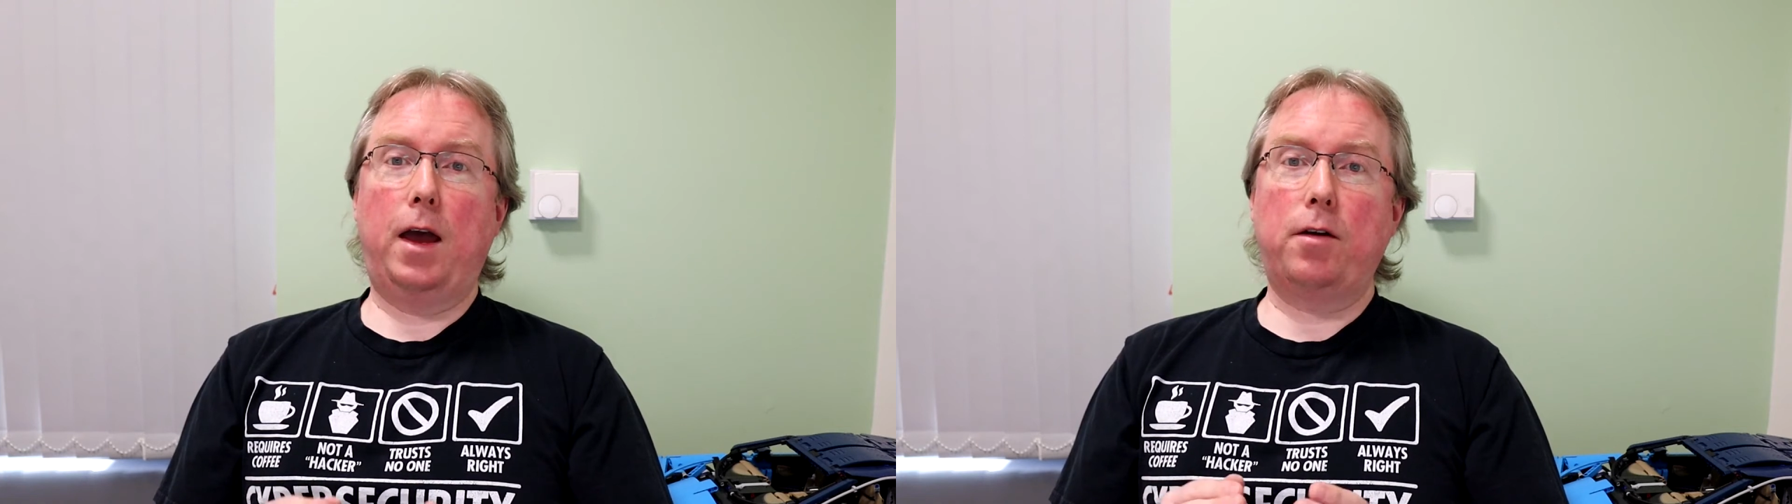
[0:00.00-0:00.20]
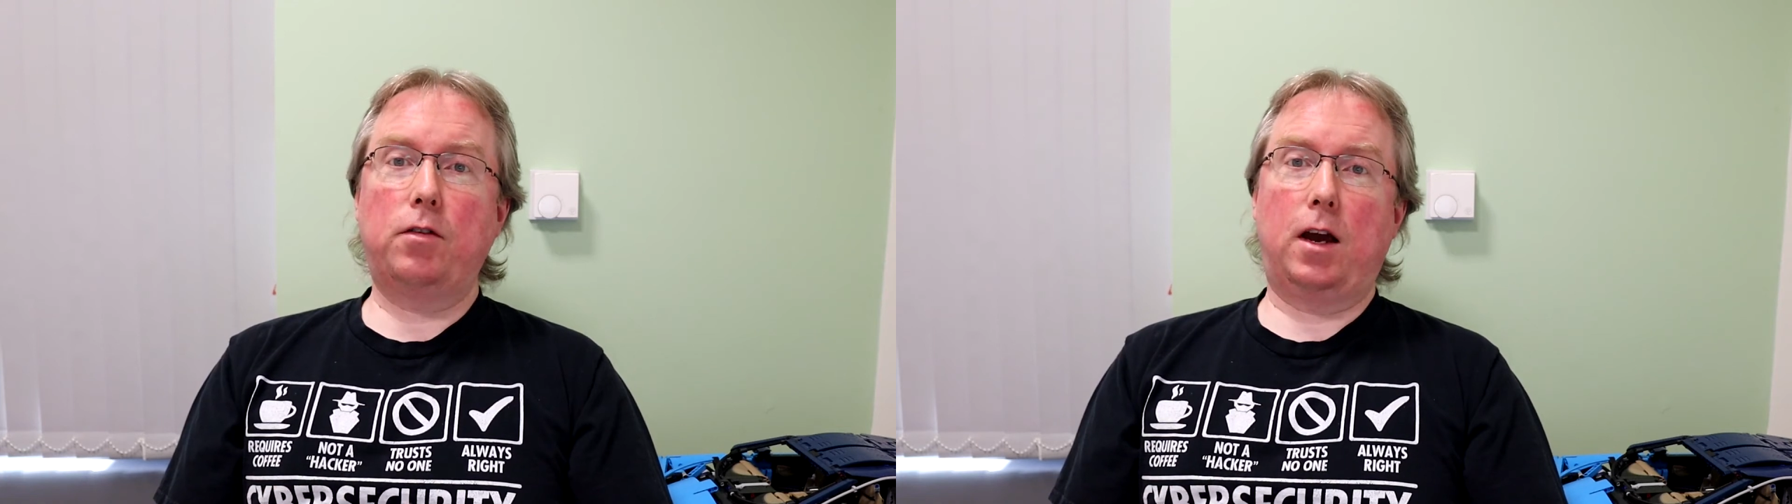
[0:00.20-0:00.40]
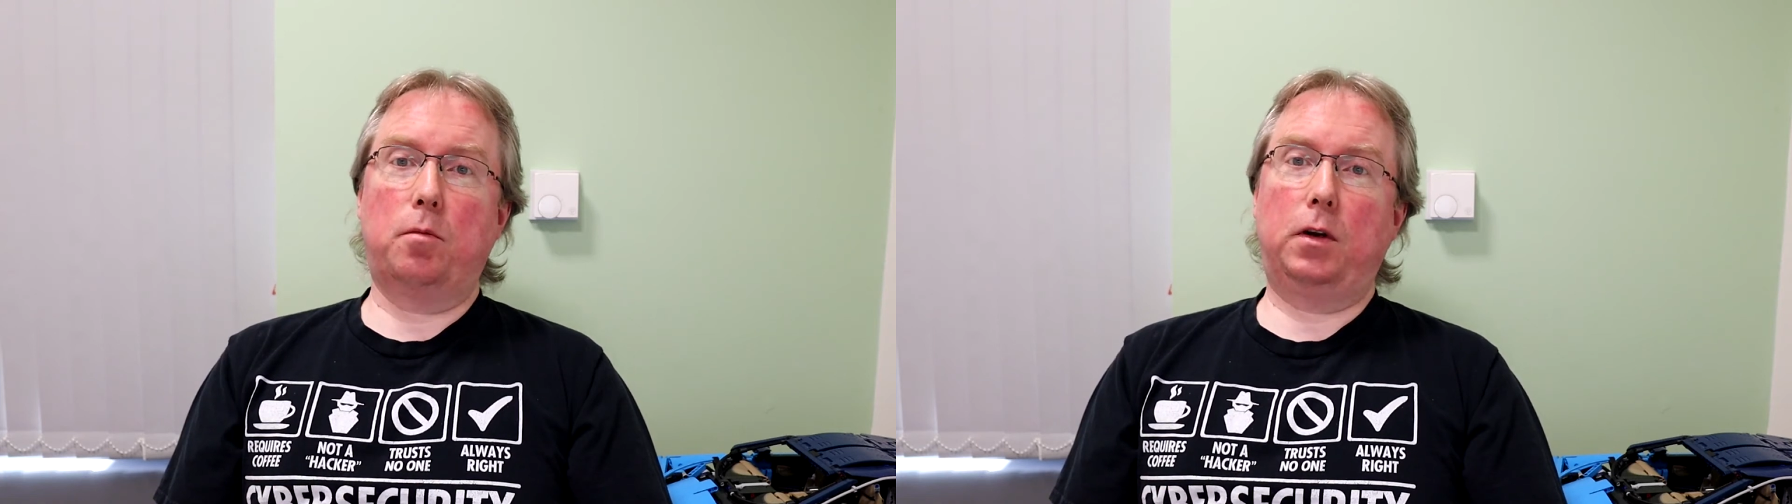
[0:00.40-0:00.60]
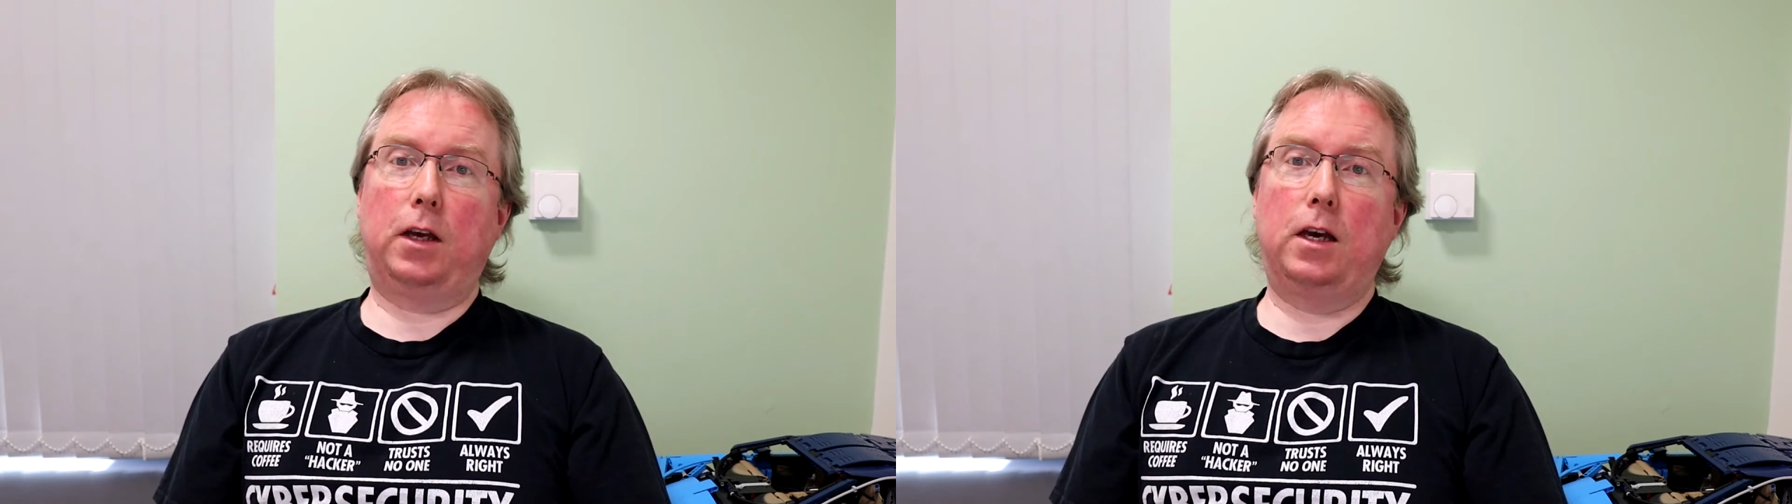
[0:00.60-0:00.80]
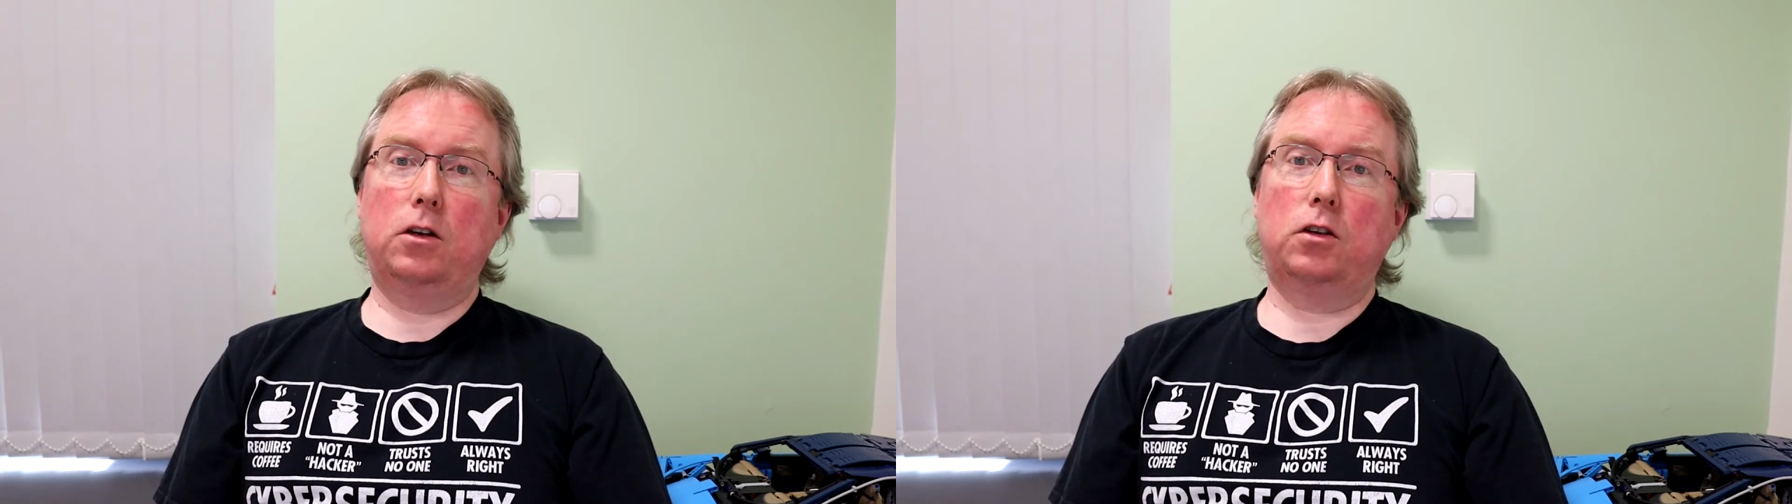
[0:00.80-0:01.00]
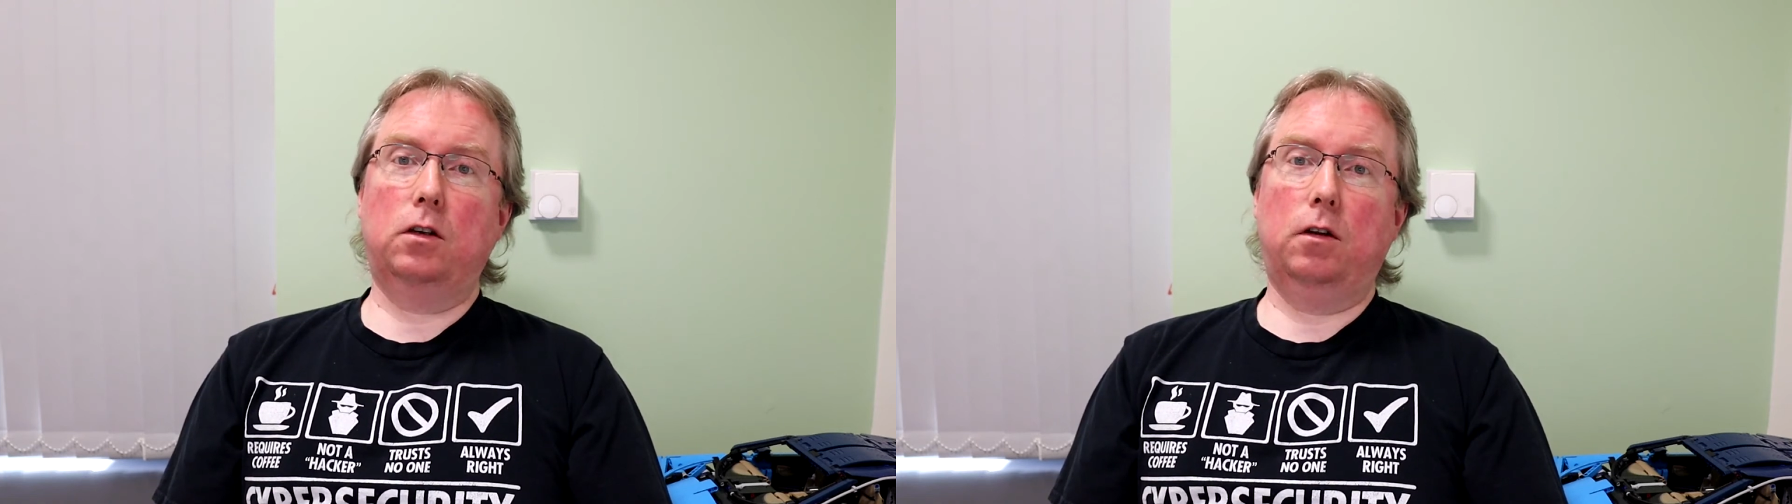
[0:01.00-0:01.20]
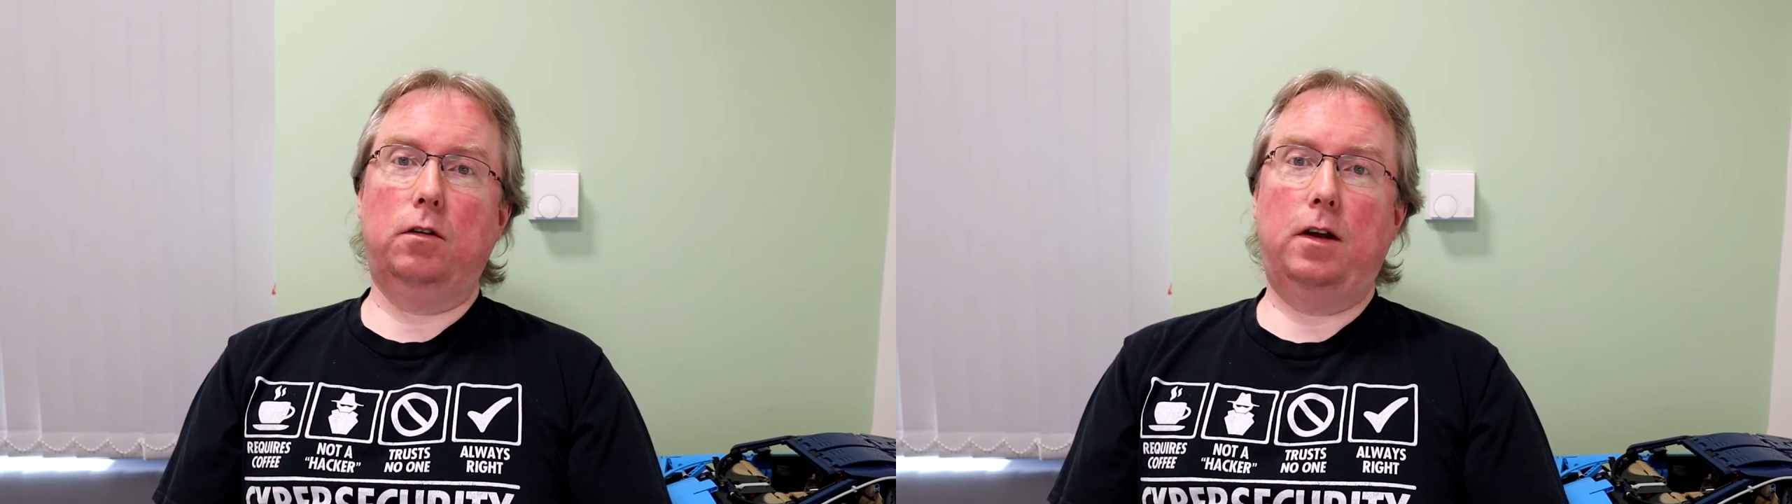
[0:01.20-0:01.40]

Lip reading: every application